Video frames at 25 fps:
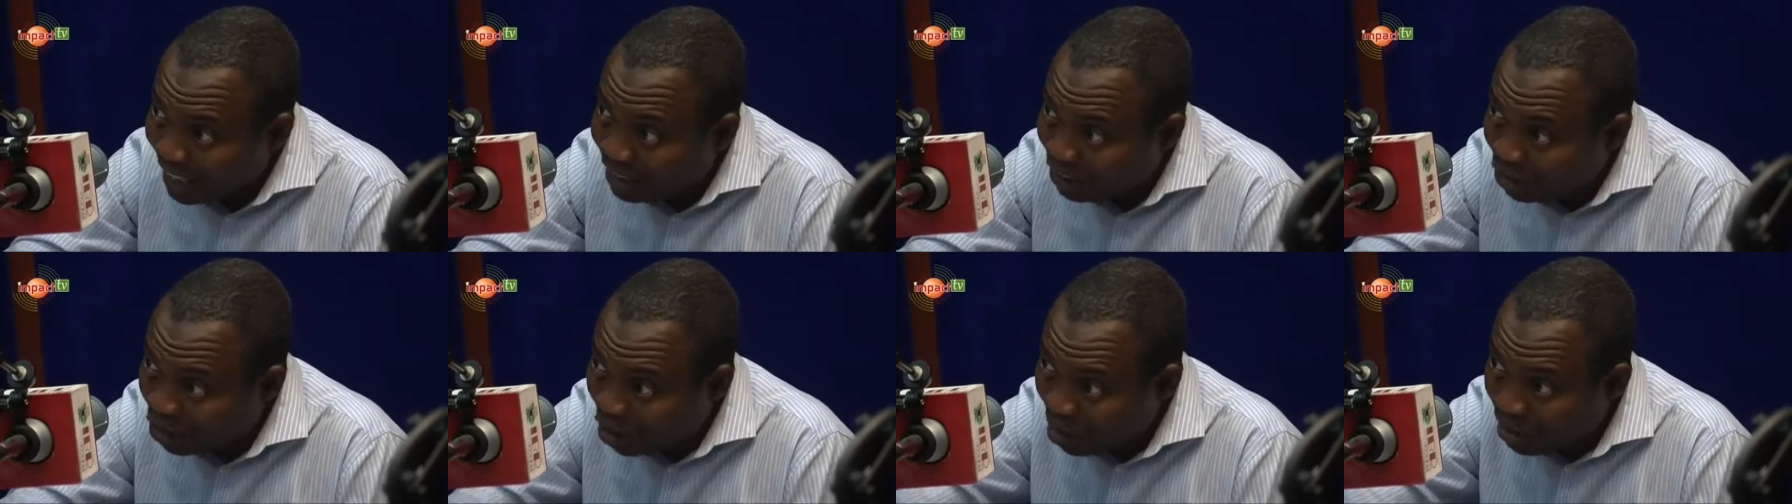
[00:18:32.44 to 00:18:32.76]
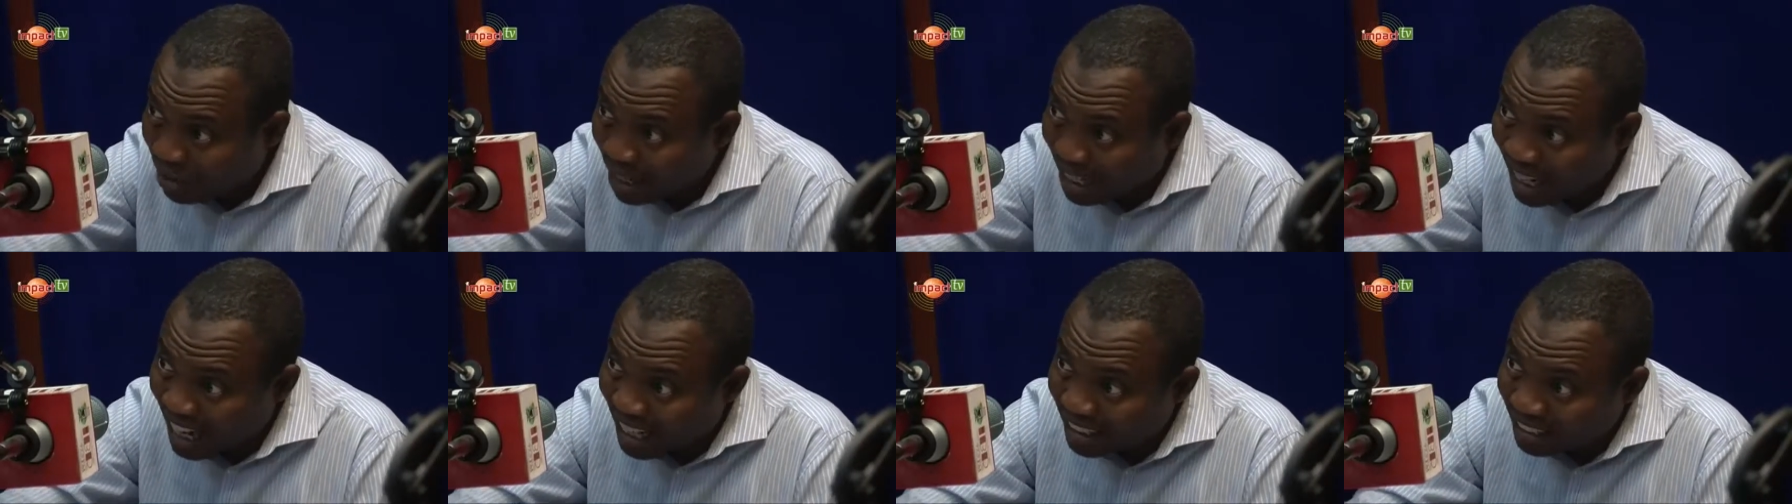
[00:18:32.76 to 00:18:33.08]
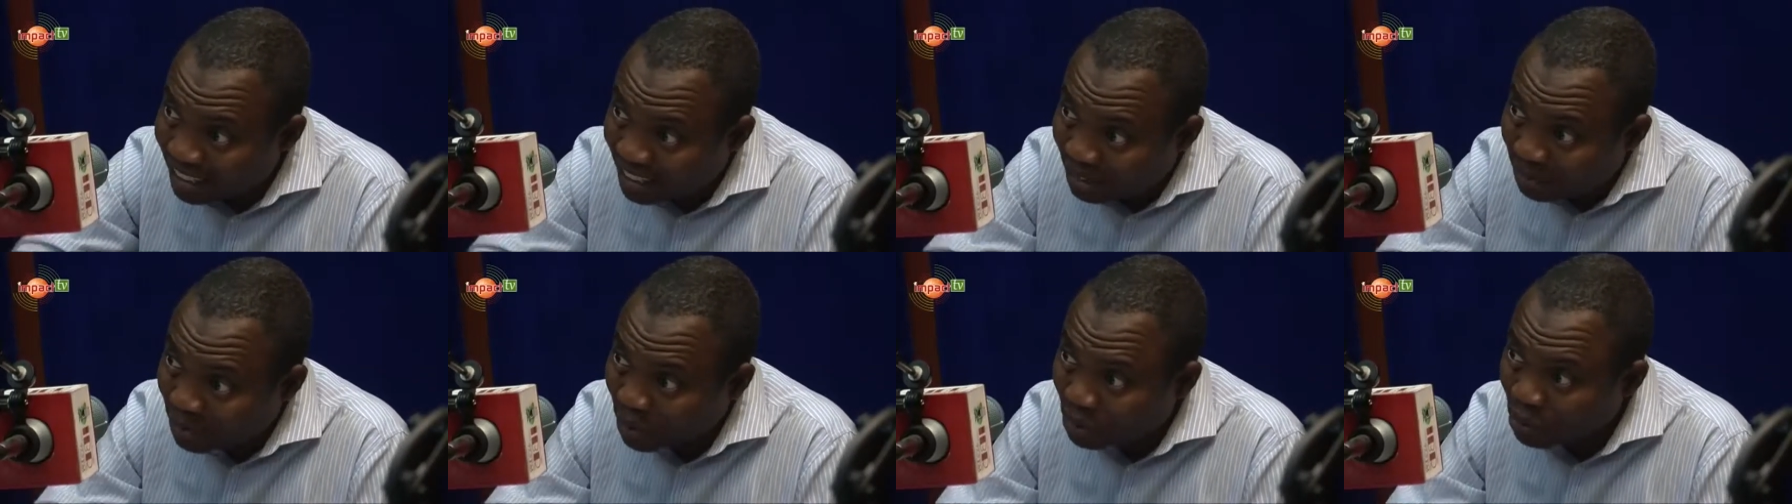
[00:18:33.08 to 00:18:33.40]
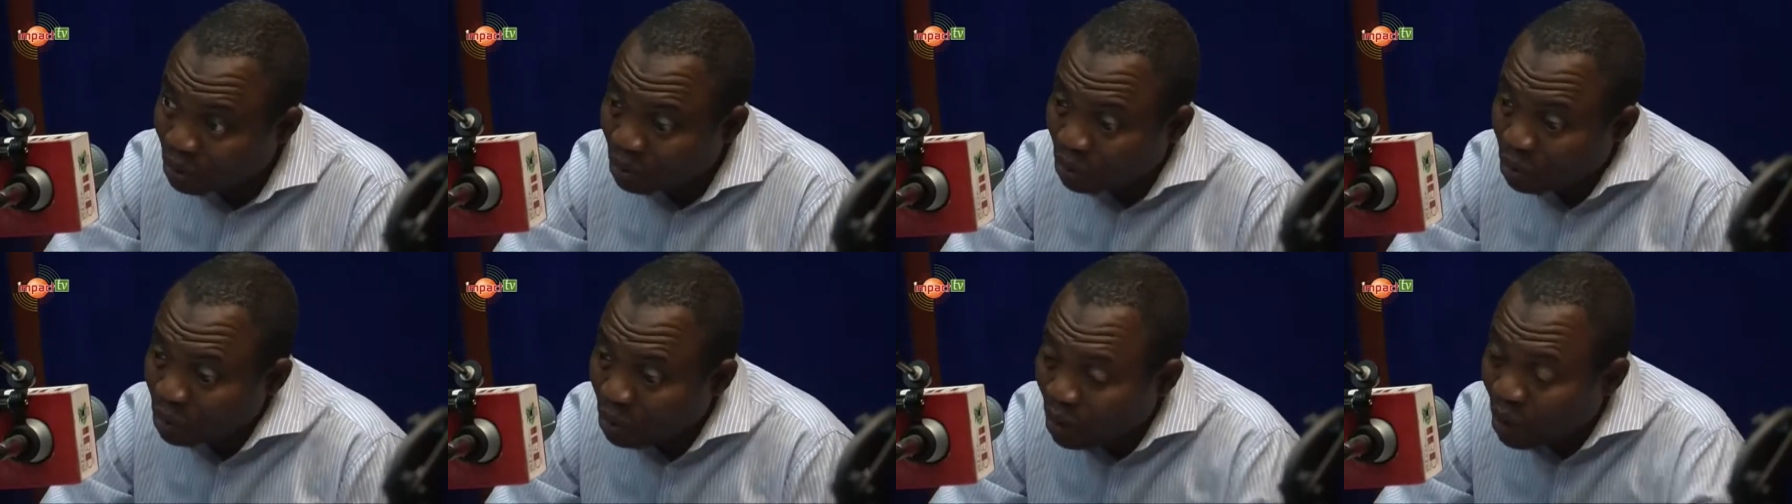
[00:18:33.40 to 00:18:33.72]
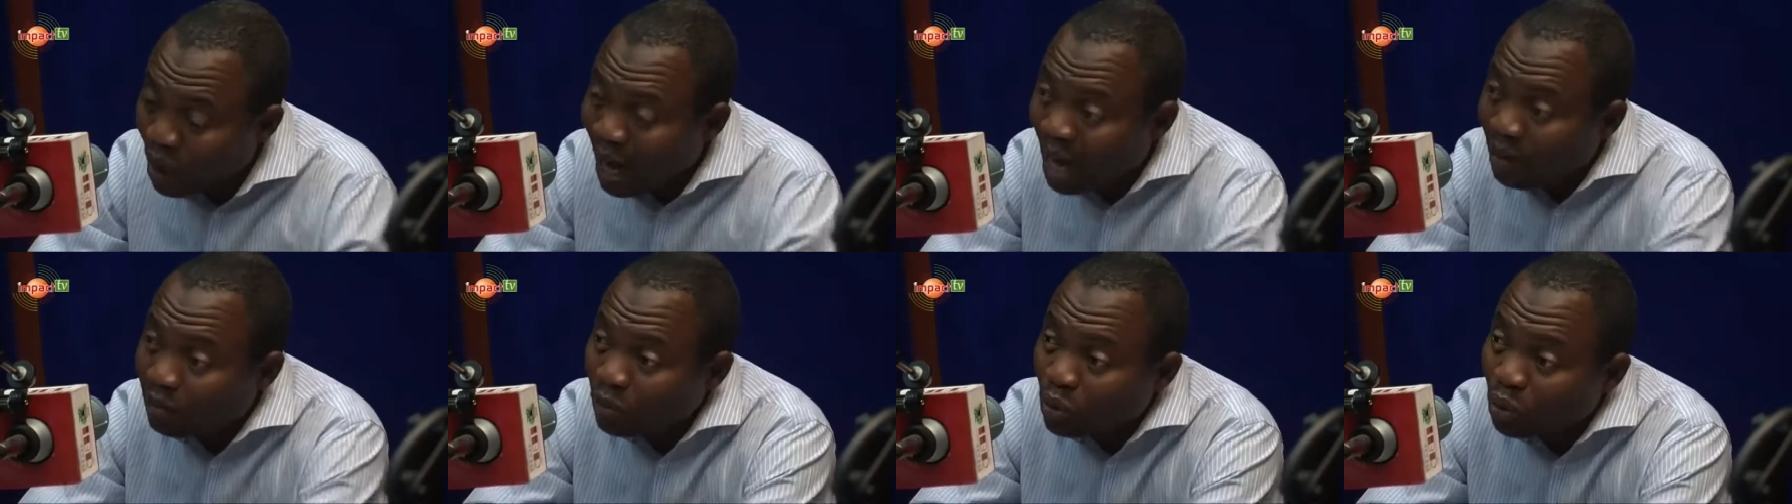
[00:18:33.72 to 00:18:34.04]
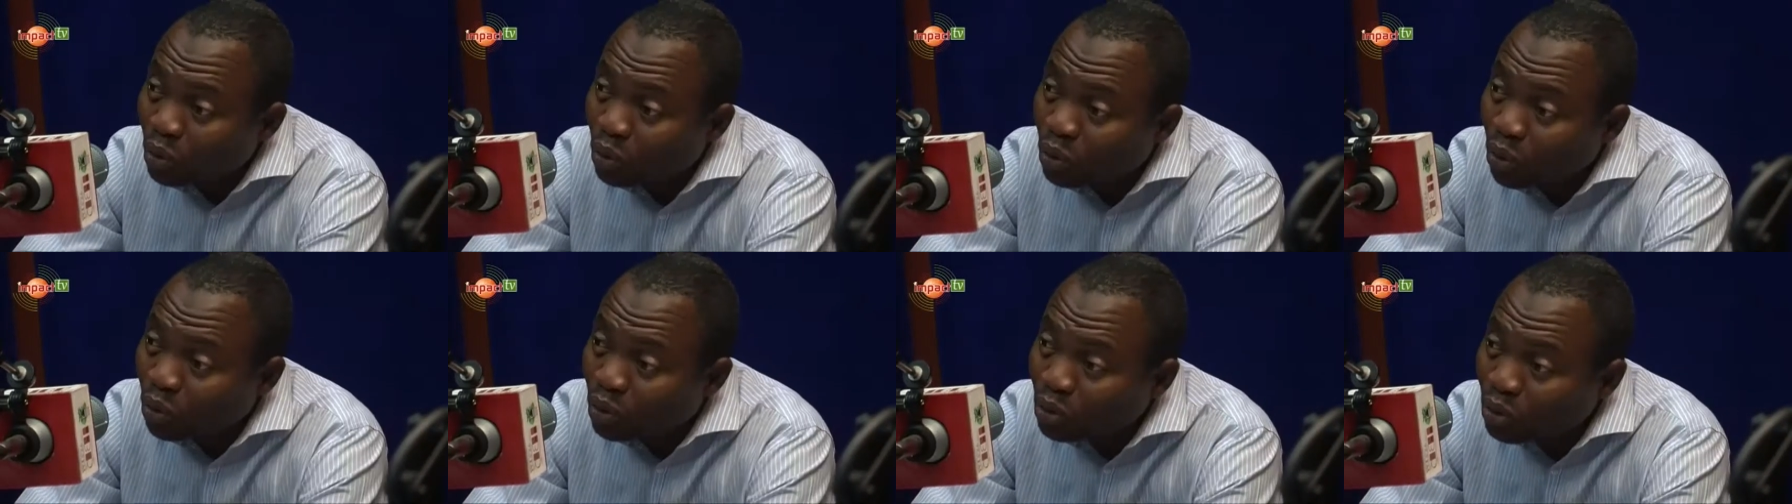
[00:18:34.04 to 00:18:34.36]
the government has given you. You have
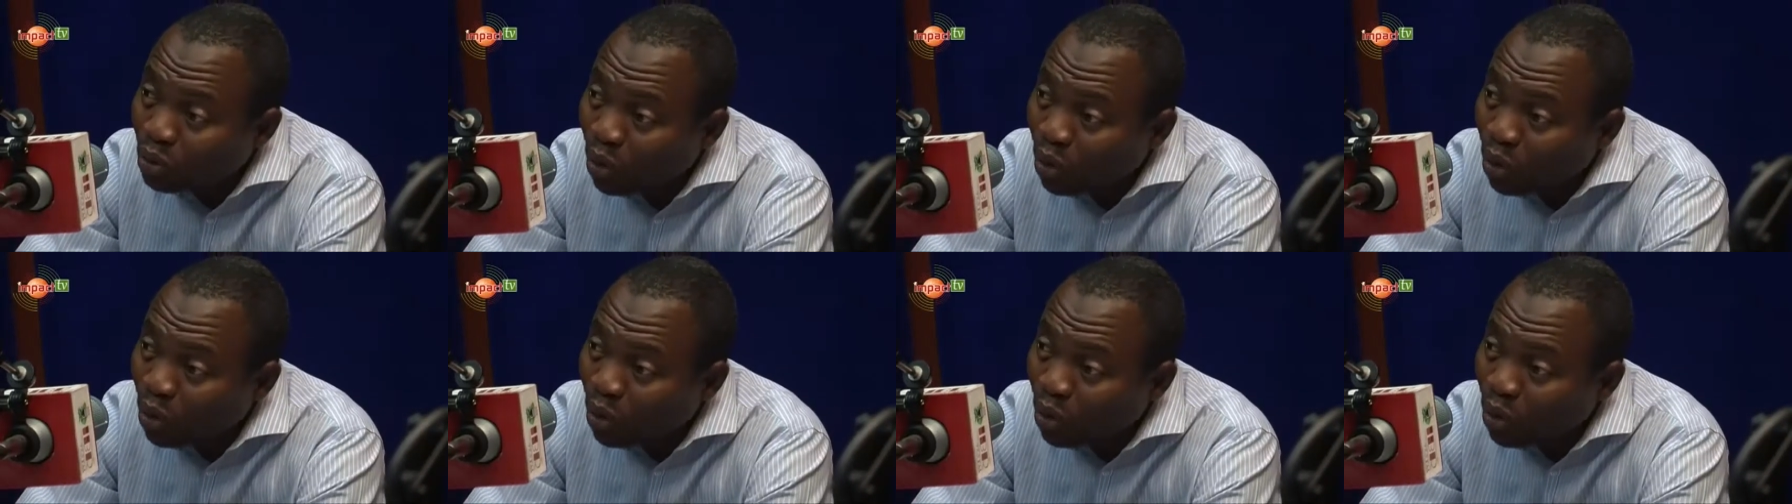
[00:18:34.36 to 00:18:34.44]
no